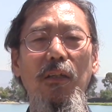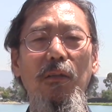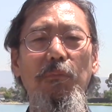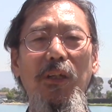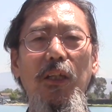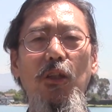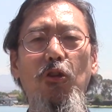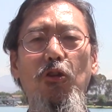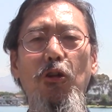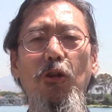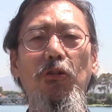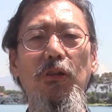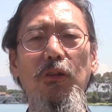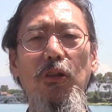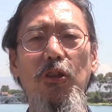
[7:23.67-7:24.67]
But it
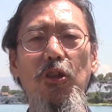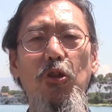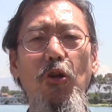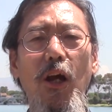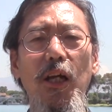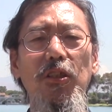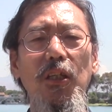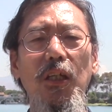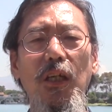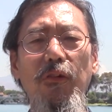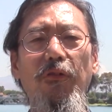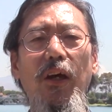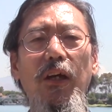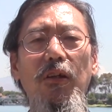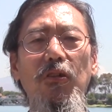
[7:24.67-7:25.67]
took the tragic
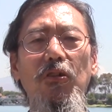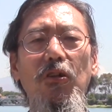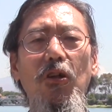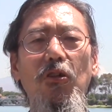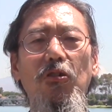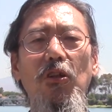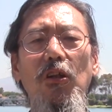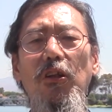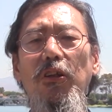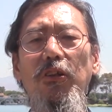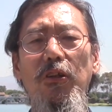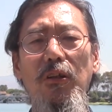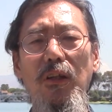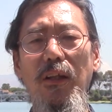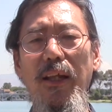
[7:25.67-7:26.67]
event to learn
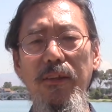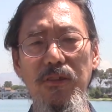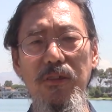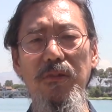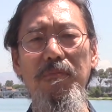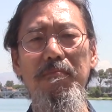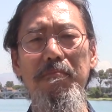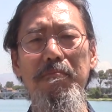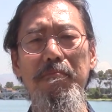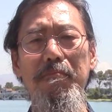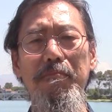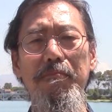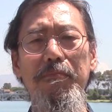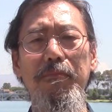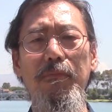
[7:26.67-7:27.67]
the lesson.
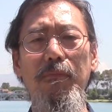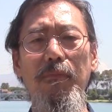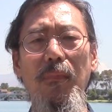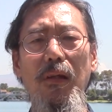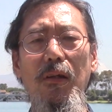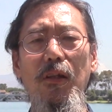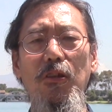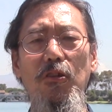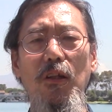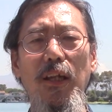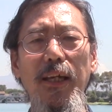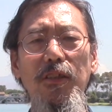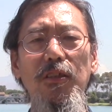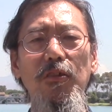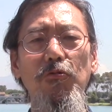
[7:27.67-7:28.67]
The
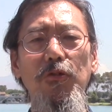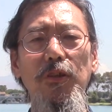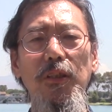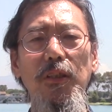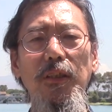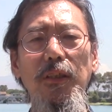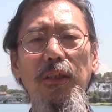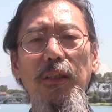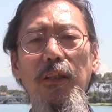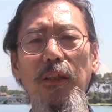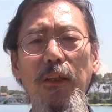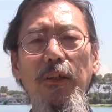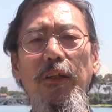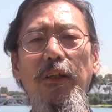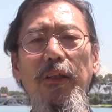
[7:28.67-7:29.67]
lesson we
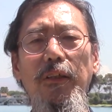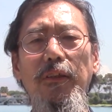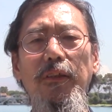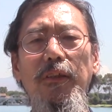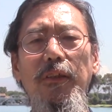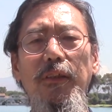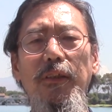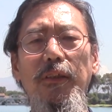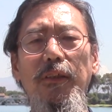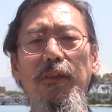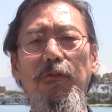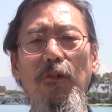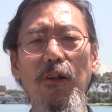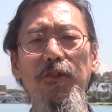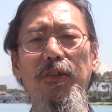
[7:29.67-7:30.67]
learned
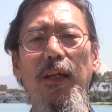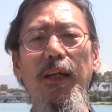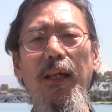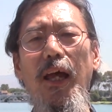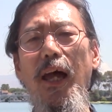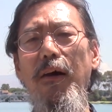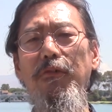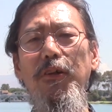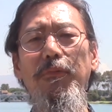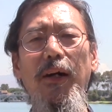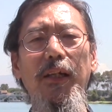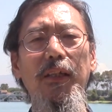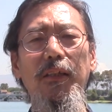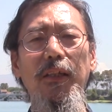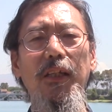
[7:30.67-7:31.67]
was that
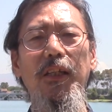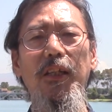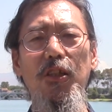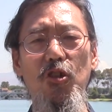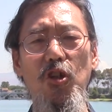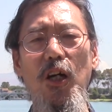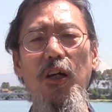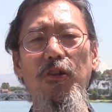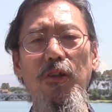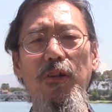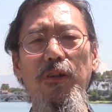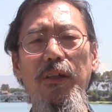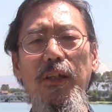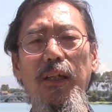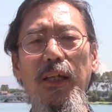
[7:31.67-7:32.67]
everybody needs each other
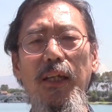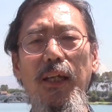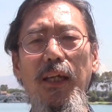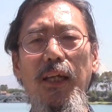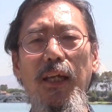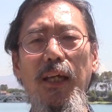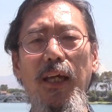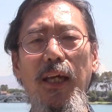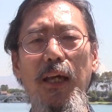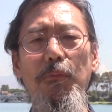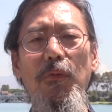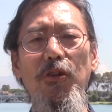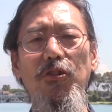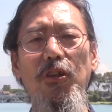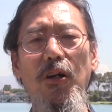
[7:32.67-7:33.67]
and
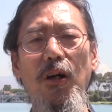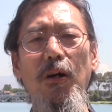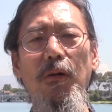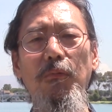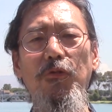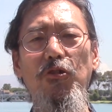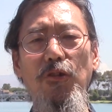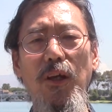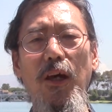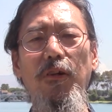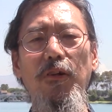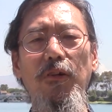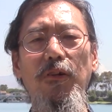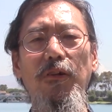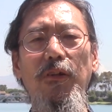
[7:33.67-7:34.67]
must come
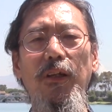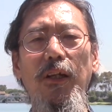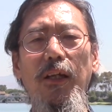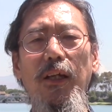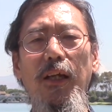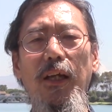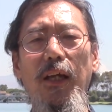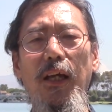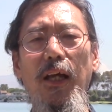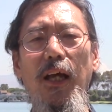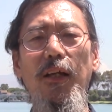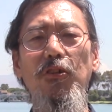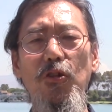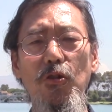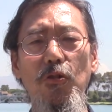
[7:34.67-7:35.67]
together
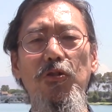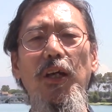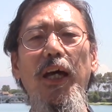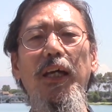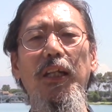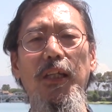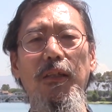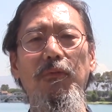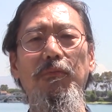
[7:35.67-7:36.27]
as a society.